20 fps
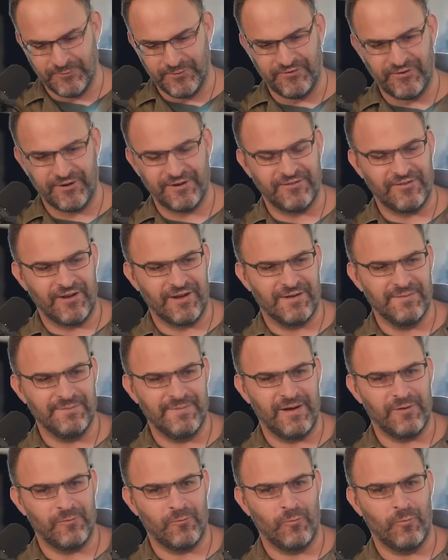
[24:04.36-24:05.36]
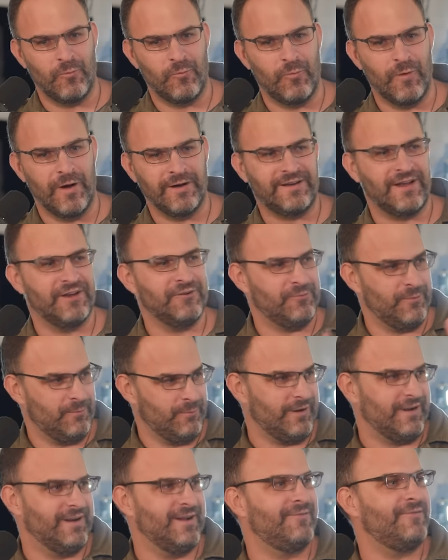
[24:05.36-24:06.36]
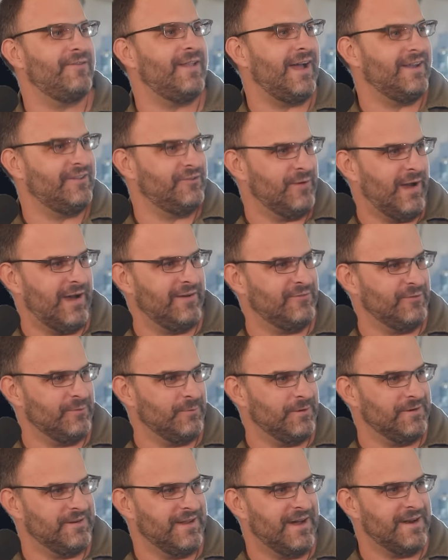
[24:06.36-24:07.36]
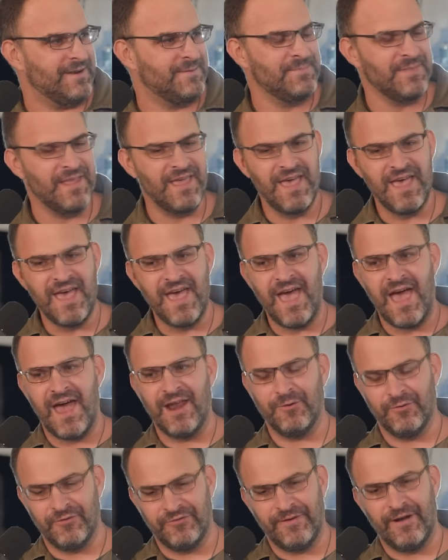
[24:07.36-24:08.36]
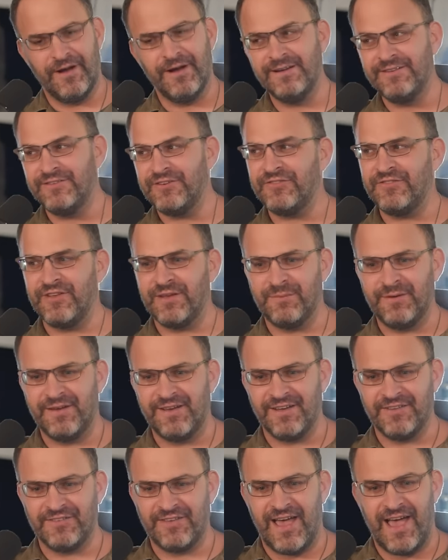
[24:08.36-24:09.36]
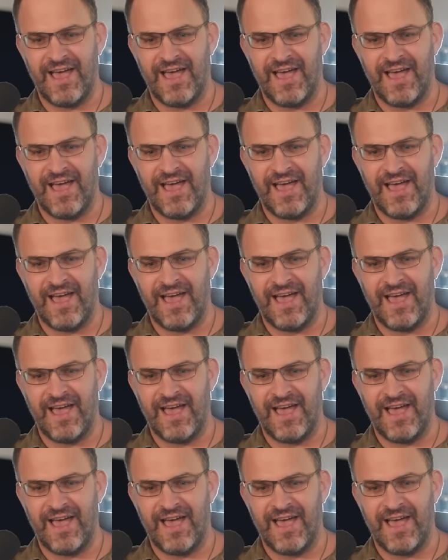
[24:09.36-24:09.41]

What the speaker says: we started talking about what country we're going to fly to after we're done. And it was very interesting because...